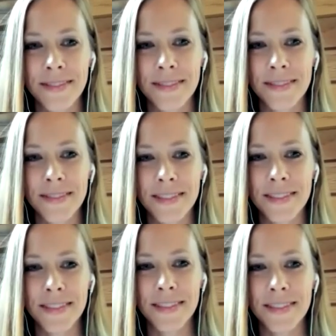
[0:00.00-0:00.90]

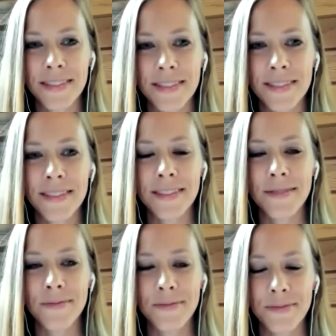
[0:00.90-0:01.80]

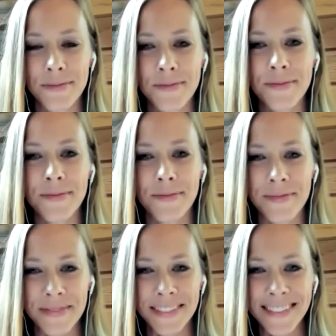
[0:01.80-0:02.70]

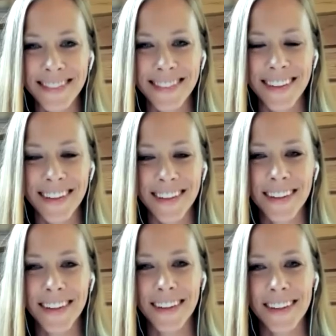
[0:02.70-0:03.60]

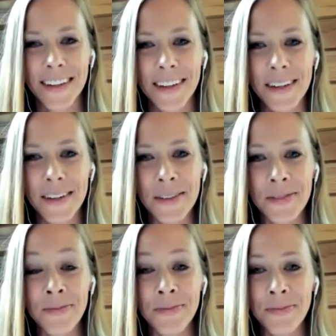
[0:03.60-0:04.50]

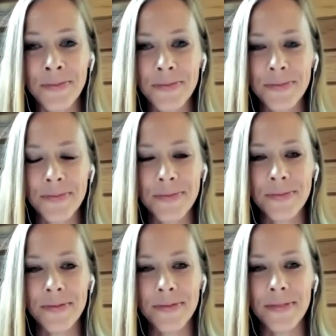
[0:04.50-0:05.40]

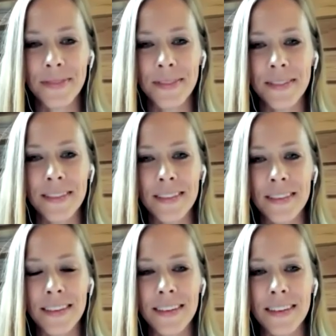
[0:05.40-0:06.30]

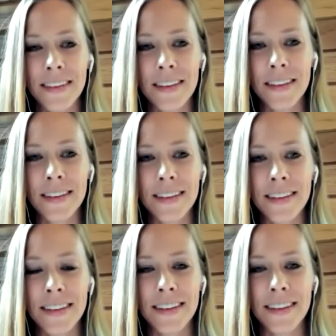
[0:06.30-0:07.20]

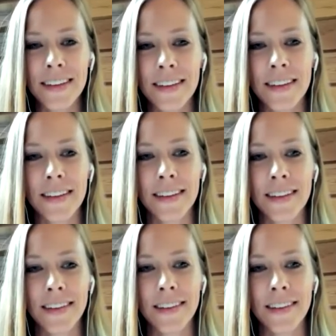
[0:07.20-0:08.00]
(silent)